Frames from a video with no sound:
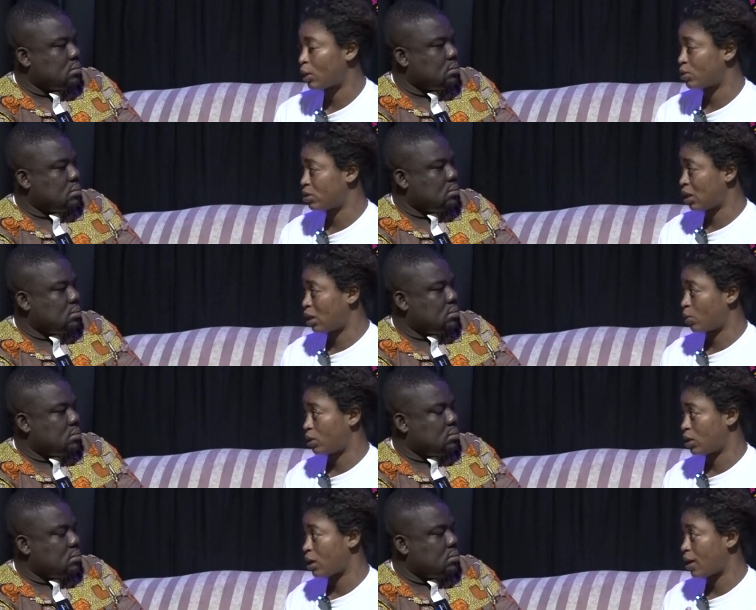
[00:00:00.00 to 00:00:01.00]
Speaker 1: I was staying
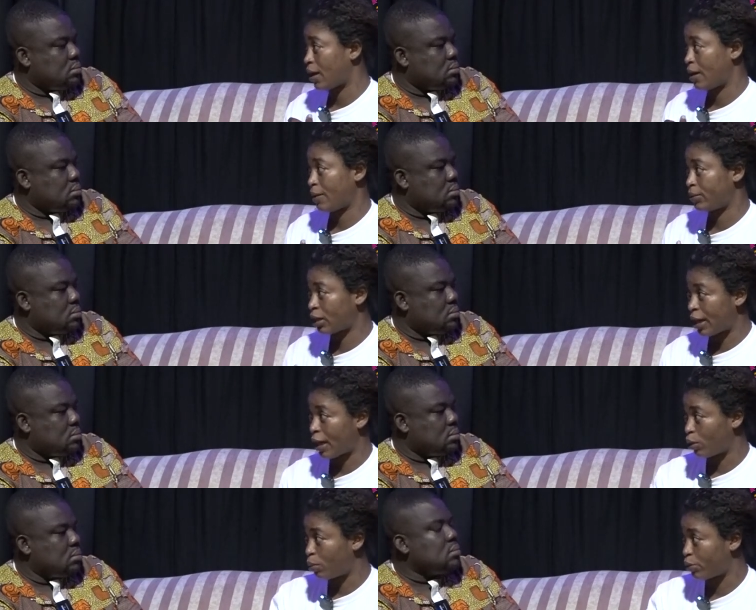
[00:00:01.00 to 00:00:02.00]
with uh, the
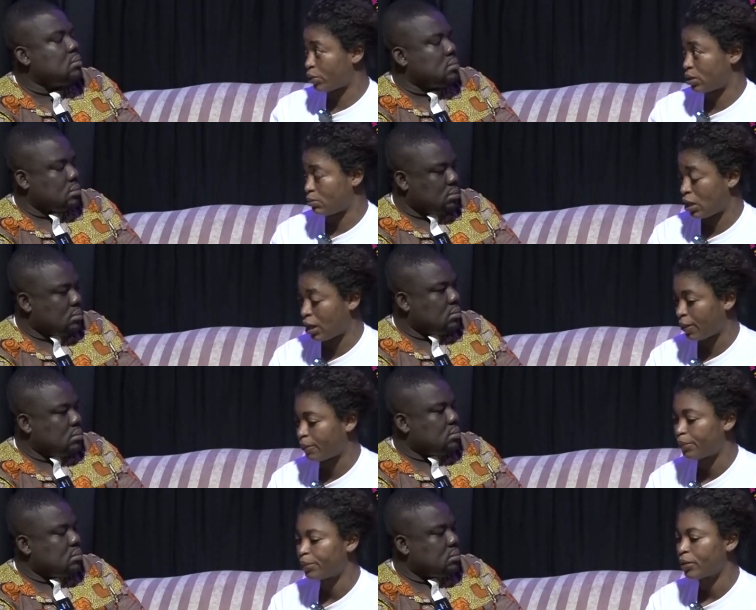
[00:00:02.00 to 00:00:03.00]
guy who brought me here,
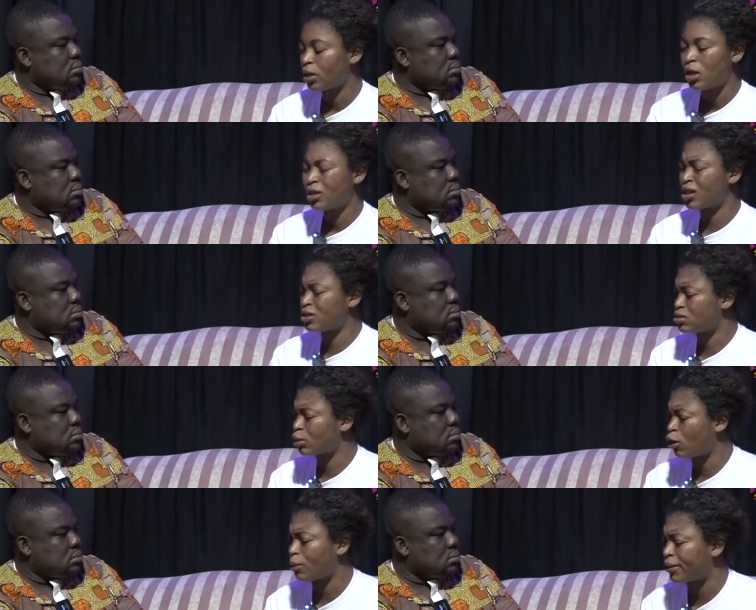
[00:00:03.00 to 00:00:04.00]
they used to
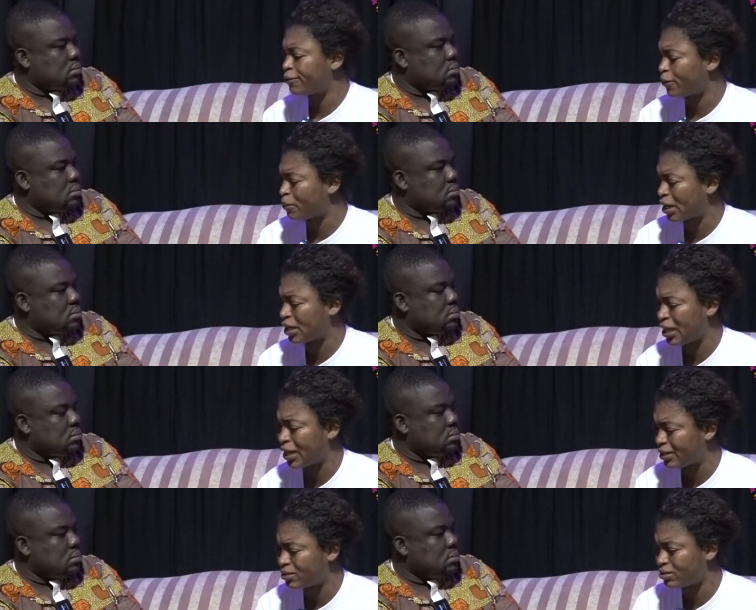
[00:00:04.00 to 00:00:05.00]
call me for money
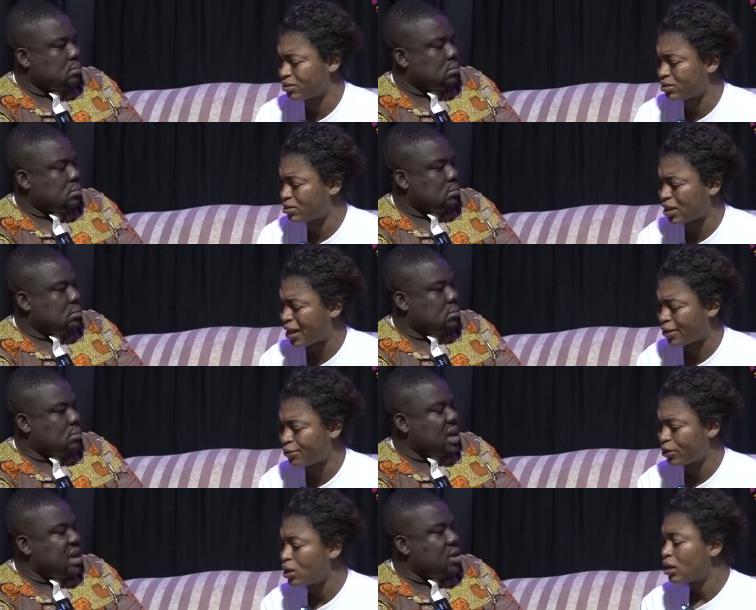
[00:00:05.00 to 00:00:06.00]
and stuff.
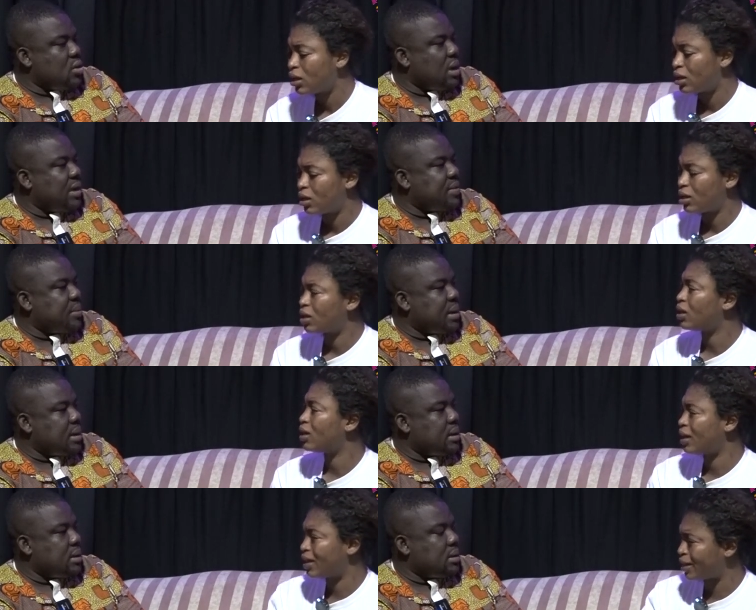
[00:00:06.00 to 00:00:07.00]
Speaker 2: And you don't have the
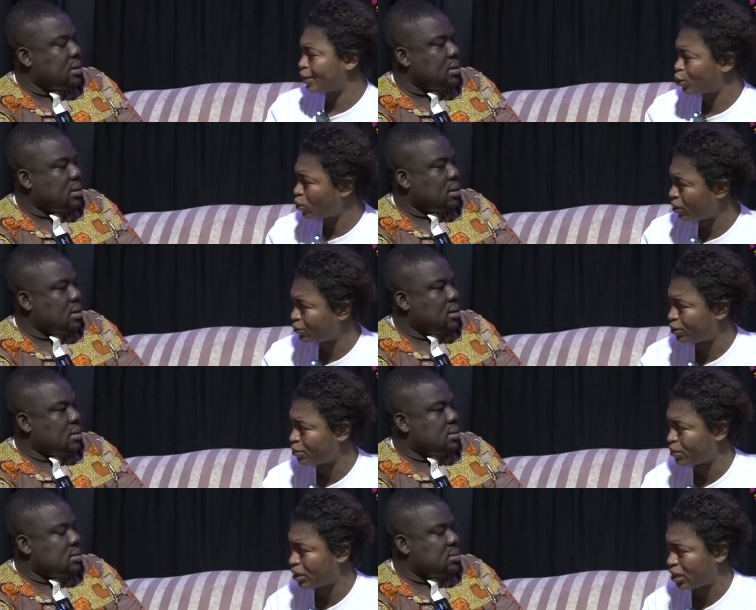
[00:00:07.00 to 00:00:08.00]
money.
Speaker 1: And I don't have the
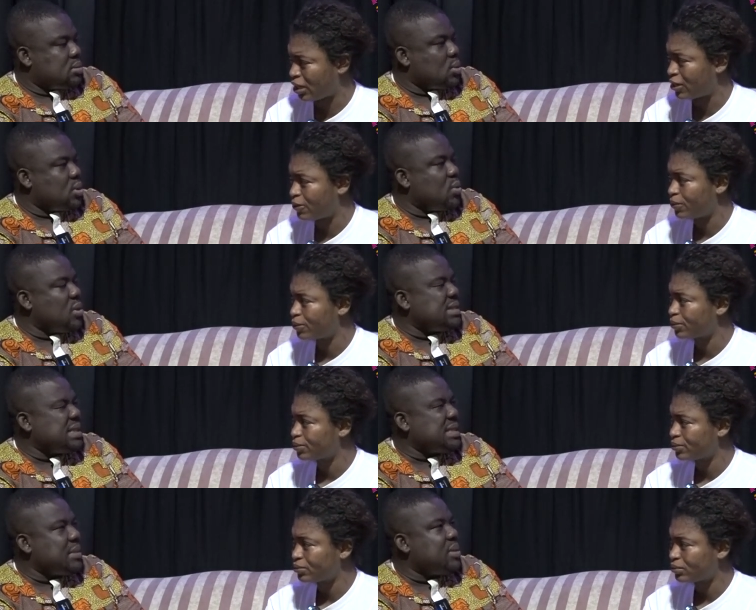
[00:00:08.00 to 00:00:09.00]
money.
Speaker 2: So you wanted
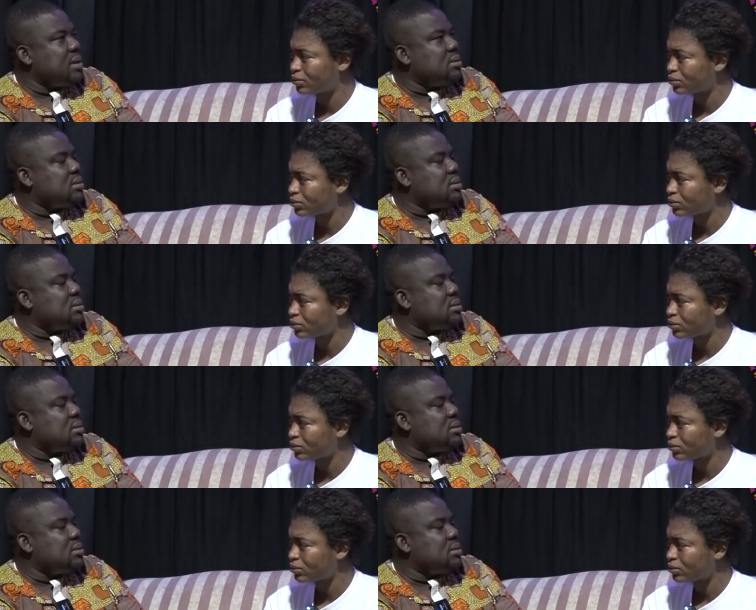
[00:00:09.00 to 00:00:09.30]
something